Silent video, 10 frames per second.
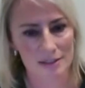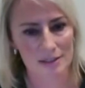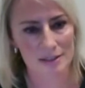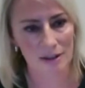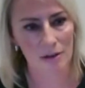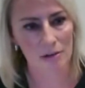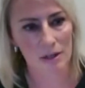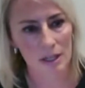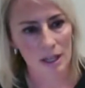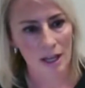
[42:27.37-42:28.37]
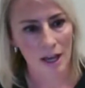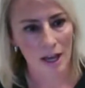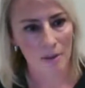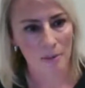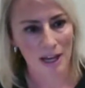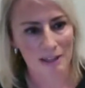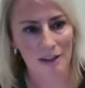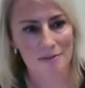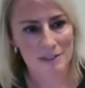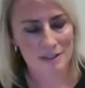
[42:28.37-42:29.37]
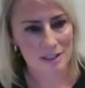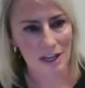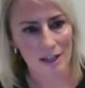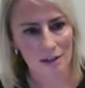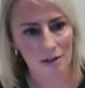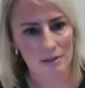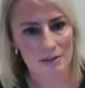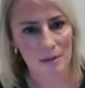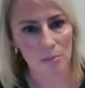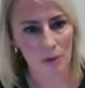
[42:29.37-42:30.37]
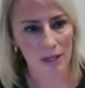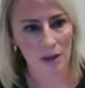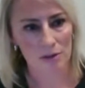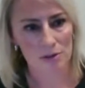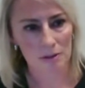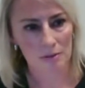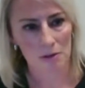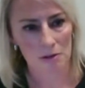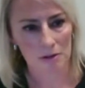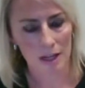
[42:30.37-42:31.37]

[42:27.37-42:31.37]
And so I'd love to see Idaho at some point go to a voter